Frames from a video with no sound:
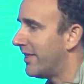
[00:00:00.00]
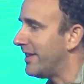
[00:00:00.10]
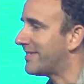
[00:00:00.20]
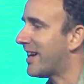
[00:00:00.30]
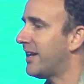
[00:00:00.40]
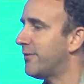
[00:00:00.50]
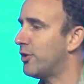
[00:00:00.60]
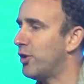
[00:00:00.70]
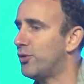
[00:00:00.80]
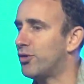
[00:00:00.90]
These kind of
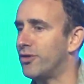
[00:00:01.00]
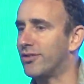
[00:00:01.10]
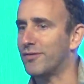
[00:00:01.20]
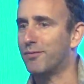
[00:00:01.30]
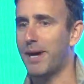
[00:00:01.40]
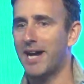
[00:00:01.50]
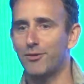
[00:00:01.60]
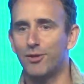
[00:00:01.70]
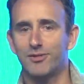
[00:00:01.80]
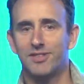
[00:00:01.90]
notions of
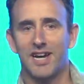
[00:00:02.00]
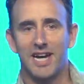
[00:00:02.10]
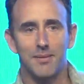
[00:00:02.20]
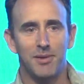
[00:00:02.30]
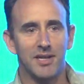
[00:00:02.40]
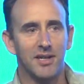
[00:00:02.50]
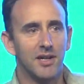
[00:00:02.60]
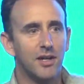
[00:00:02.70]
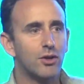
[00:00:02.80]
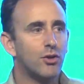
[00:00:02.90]
payroll timing
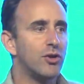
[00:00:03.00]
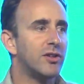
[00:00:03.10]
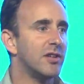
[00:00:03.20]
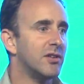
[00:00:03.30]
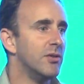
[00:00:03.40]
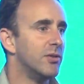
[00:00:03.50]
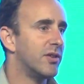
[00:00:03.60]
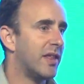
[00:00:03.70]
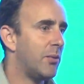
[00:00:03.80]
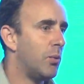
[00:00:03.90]
are critical
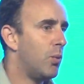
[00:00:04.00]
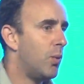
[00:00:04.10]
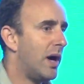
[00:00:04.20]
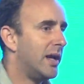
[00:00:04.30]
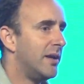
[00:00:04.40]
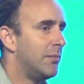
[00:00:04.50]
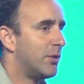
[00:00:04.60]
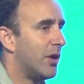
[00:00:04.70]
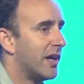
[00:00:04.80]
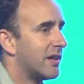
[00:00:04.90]
to that one
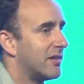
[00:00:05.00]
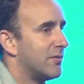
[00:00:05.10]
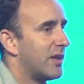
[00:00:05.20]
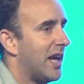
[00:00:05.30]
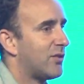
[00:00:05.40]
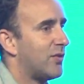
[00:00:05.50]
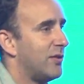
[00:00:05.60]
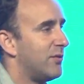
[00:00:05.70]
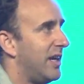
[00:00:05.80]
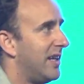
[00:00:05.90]
product of cash flow
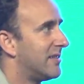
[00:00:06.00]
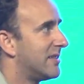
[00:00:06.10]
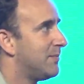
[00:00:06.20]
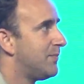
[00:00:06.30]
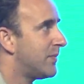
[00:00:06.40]
finance.